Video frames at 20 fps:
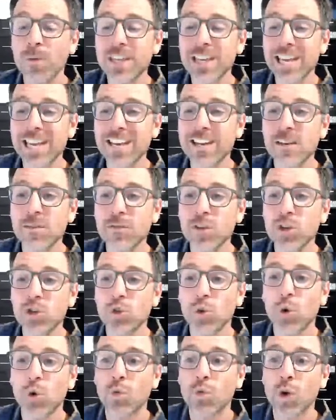the
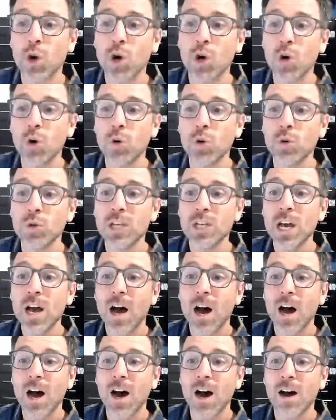individual rows
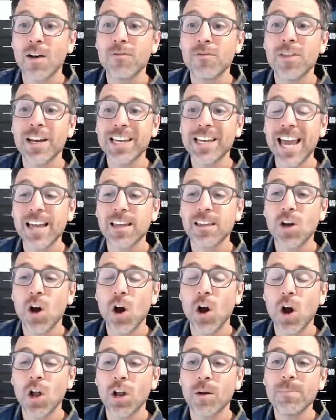of the kth
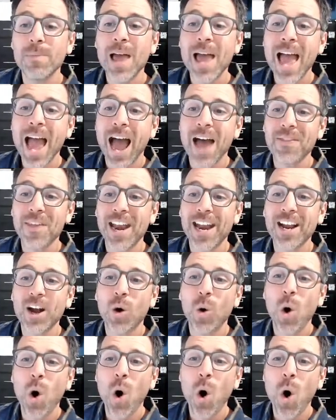column. And then I
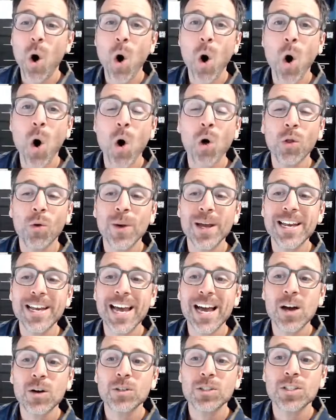go all the way
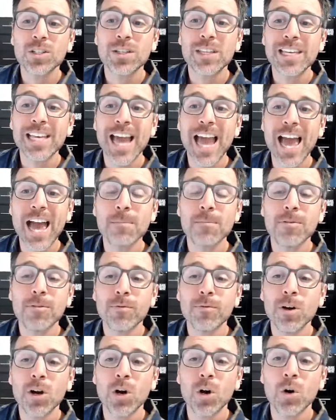down to the mth
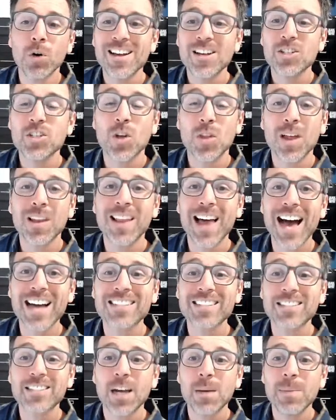row. So the
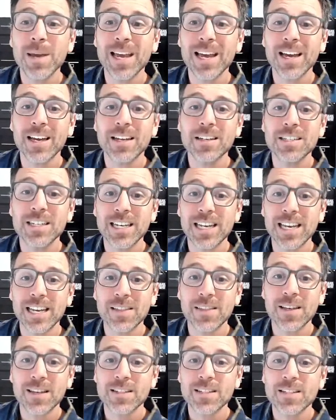last summand in
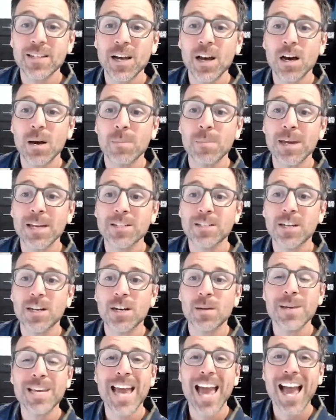this sum is going to
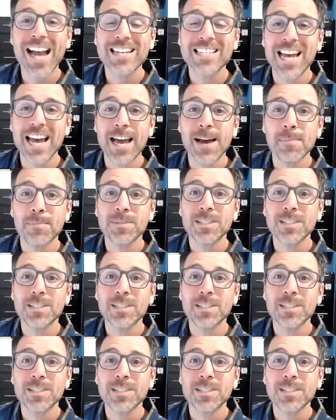be xm